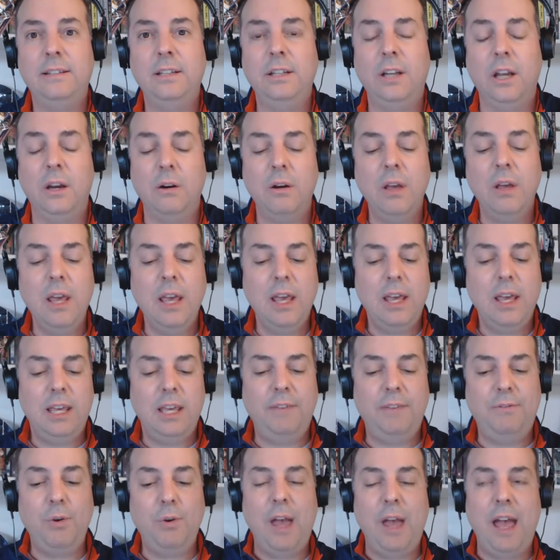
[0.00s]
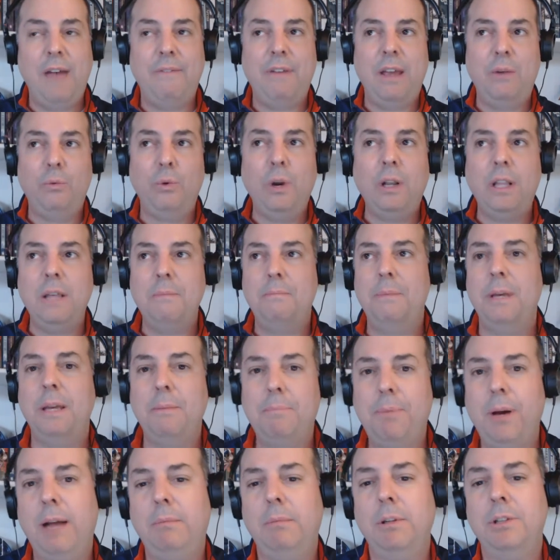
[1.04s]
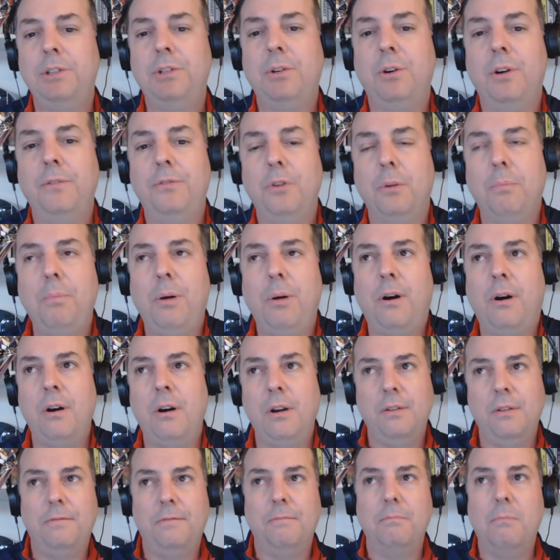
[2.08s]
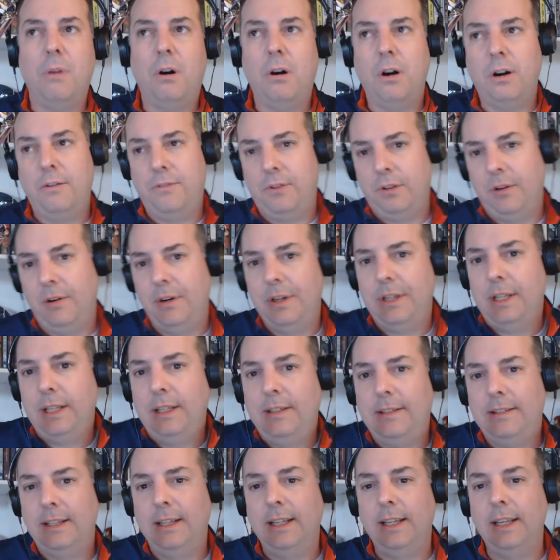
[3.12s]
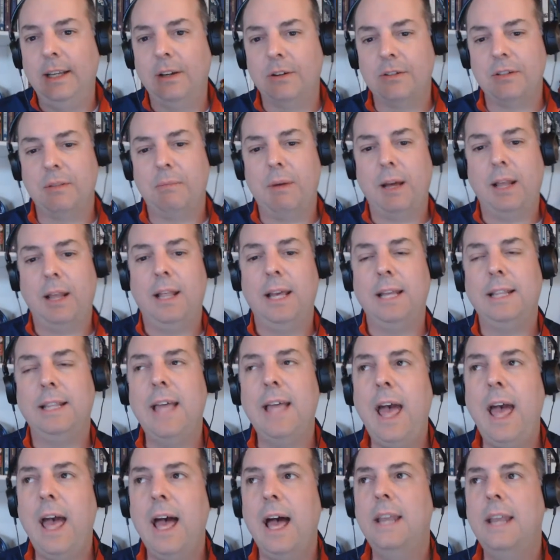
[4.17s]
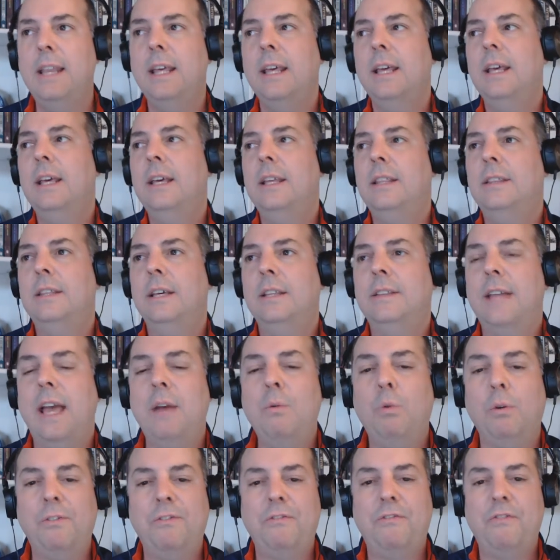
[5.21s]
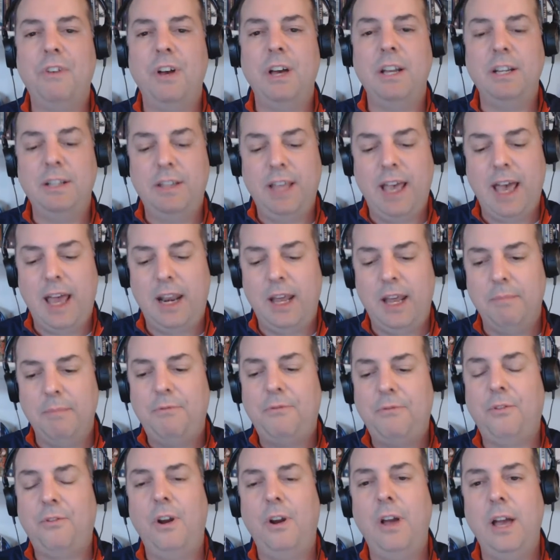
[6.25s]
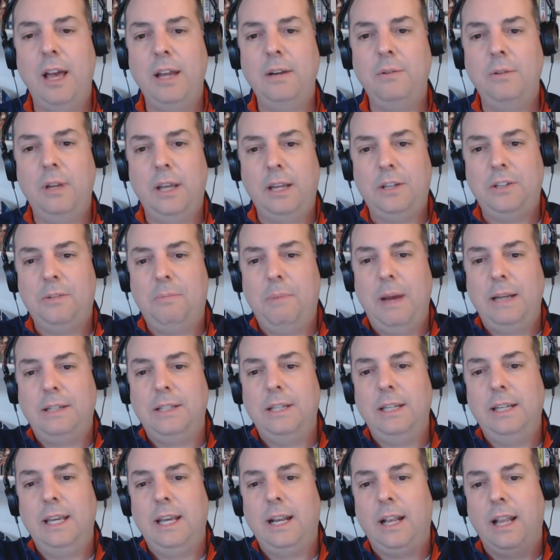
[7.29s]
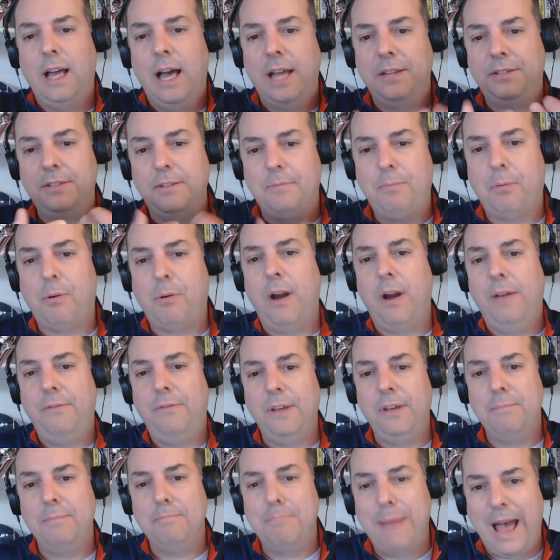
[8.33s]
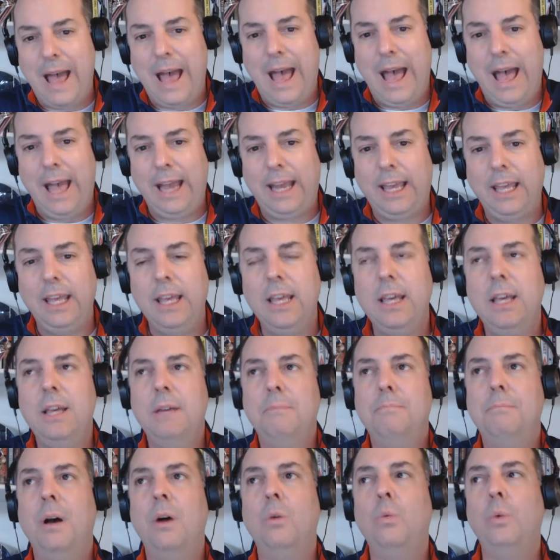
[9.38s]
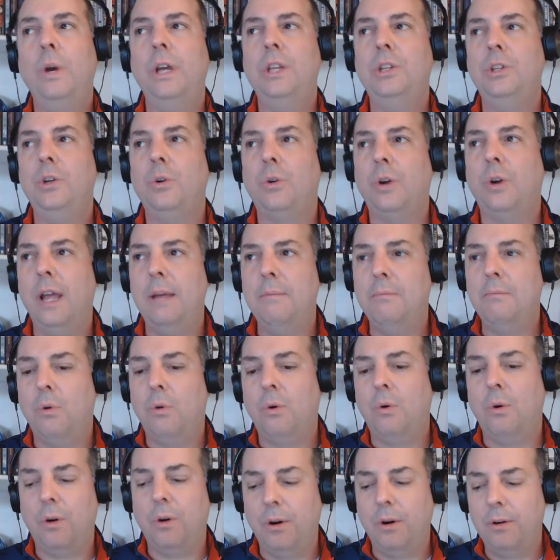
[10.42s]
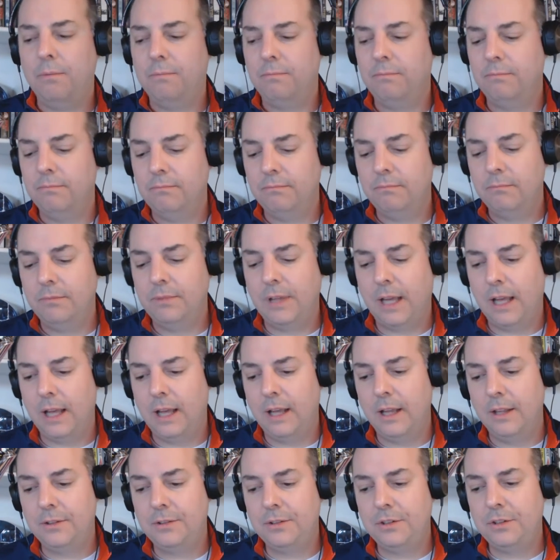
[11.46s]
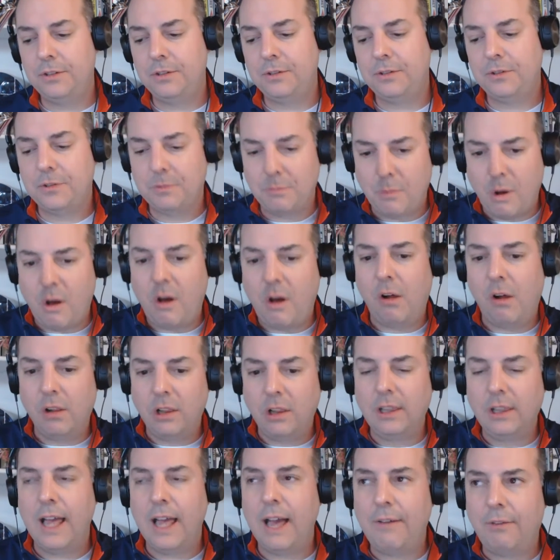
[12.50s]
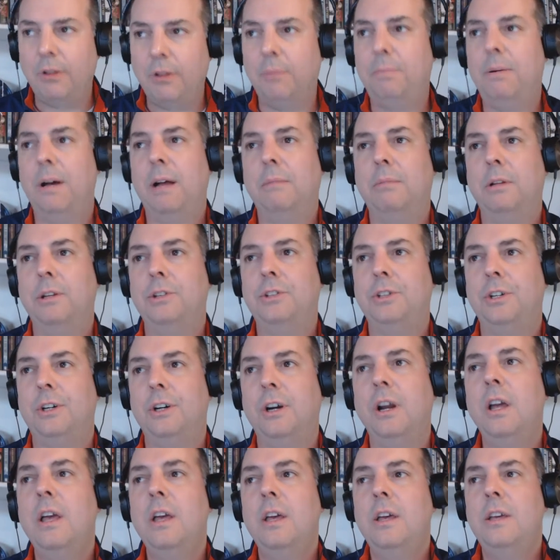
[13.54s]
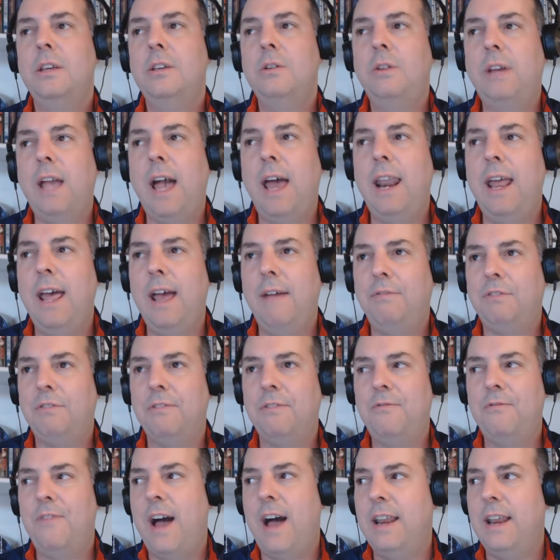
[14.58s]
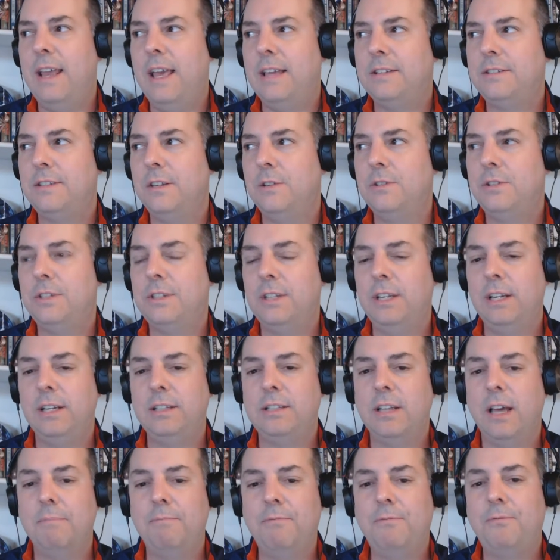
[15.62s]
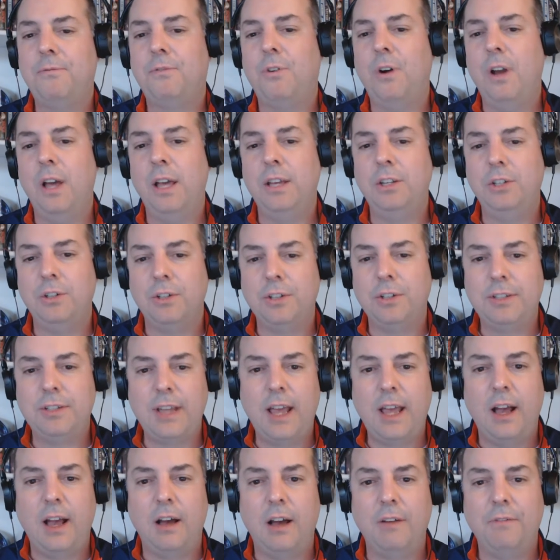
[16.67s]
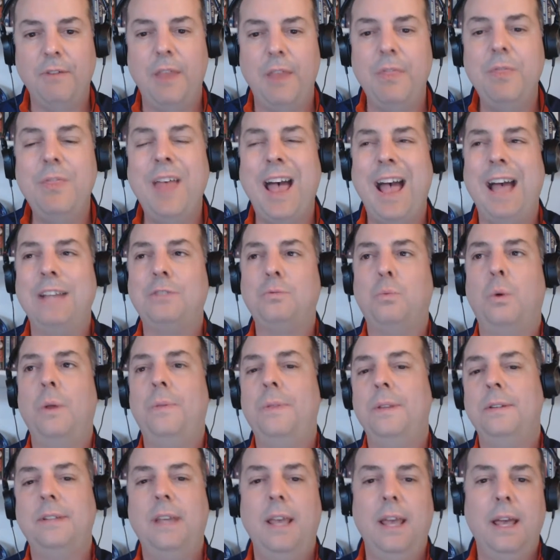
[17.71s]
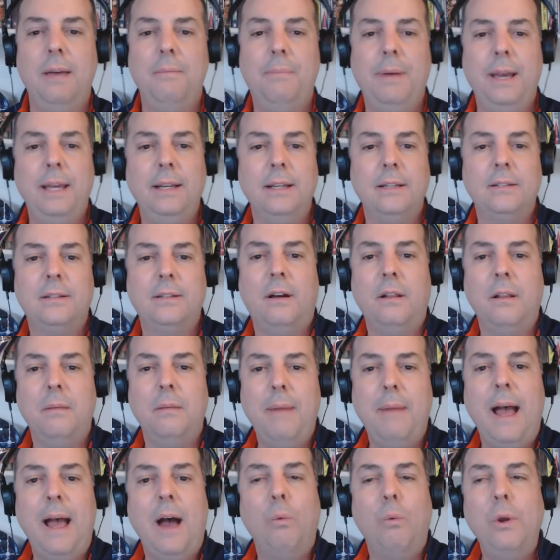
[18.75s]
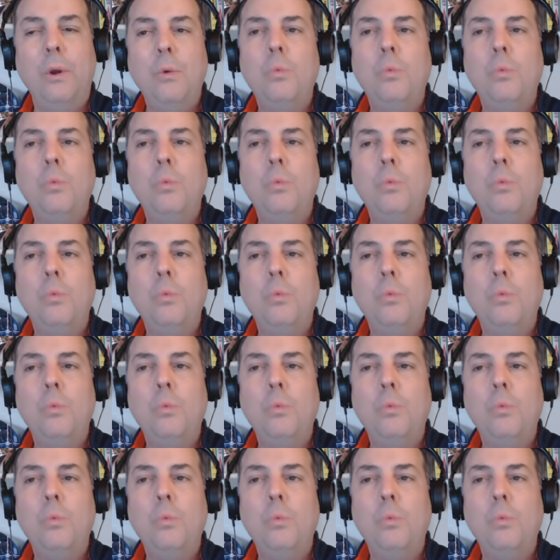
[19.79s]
You know, if you have a really big publisher, if you're part of Marvel or DC or somebody like that, then they will fund that up front, expecting to get lots of profit back. But when you're a more small level publisher, you kind of have to finance those things up front yourself, and that's what this campaign is all about.